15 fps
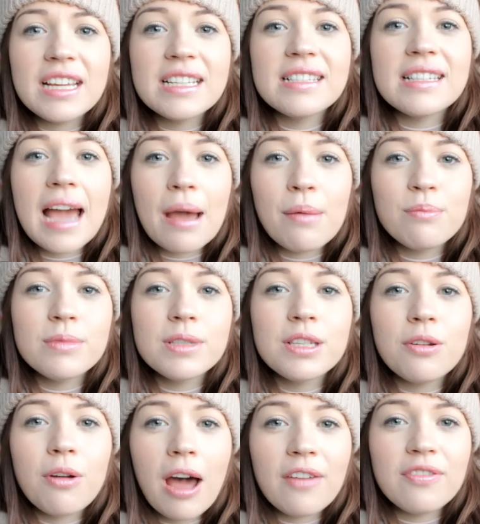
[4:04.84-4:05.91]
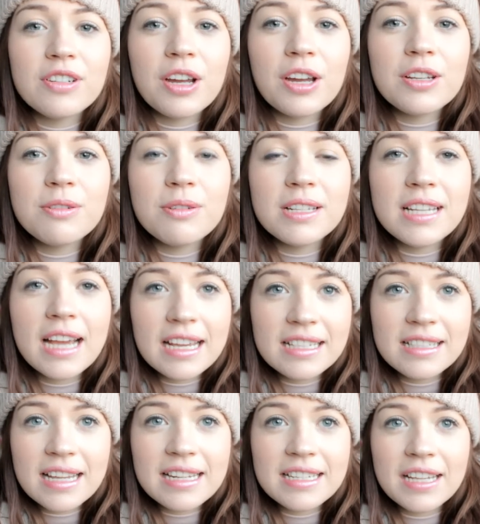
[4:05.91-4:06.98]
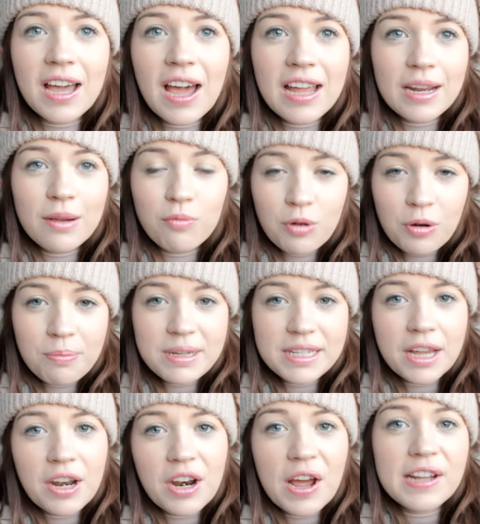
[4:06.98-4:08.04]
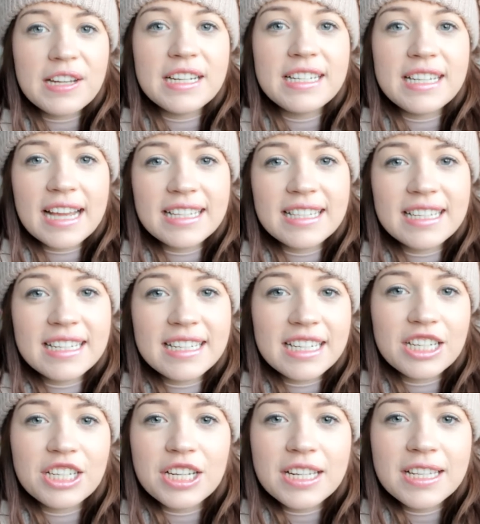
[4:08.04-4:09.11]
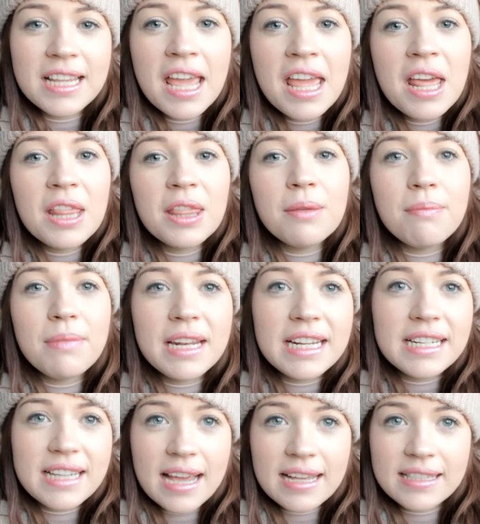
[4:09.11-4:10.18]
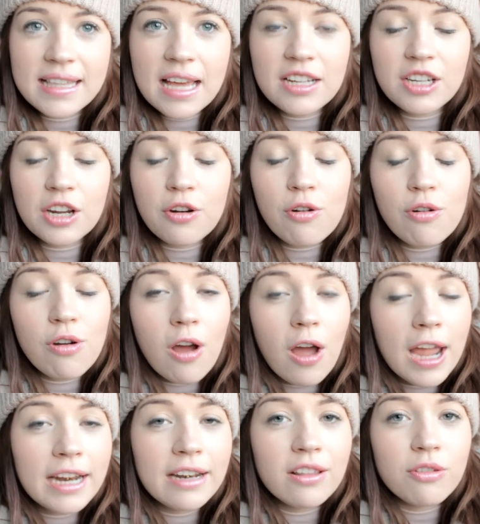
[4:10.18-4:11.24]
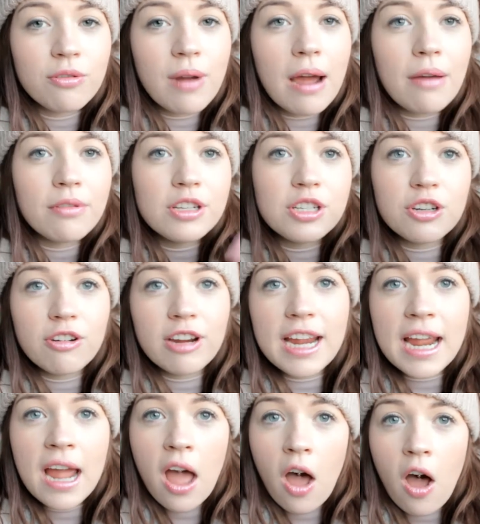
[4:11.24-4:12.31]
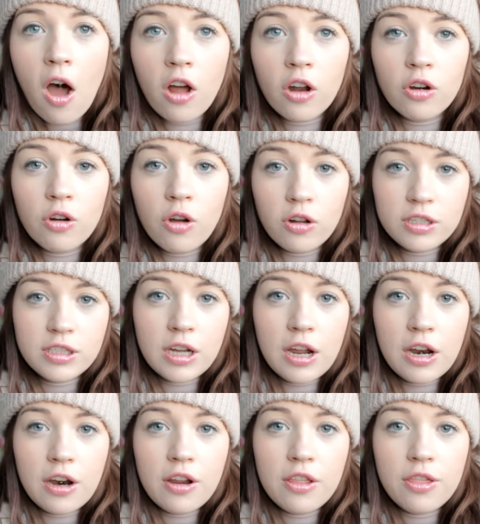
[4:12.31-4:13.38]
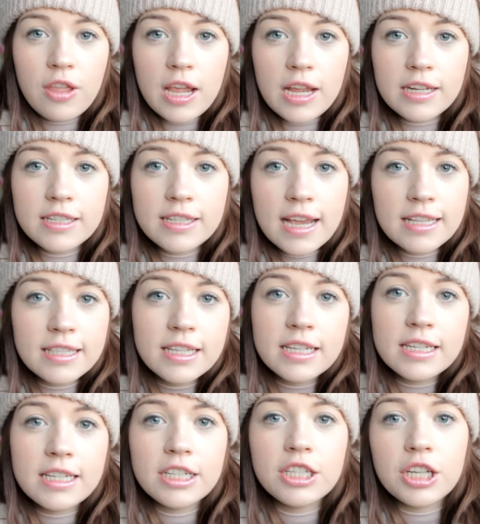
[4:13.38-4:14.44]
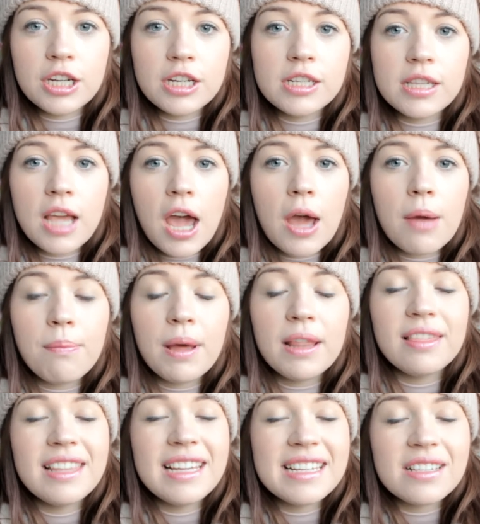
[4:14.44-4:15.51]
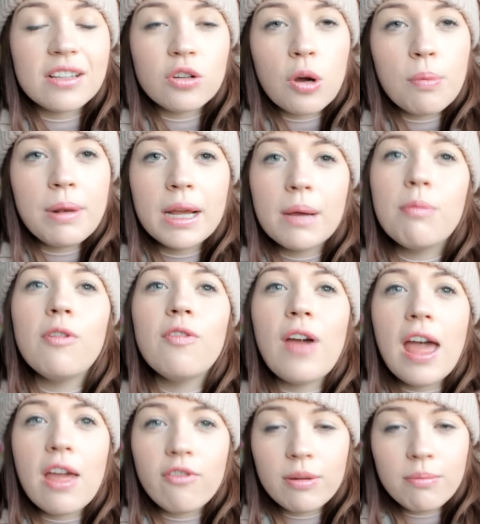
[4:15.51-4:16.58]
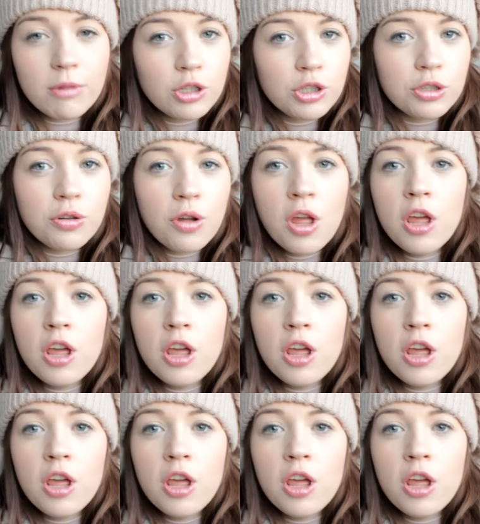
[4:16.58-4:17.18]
exams you'll have to go to a test centre, and it will be done under test conditions. The mini tests that are done online throughout the degree are not done in test conditions, but these are not applicable for every module.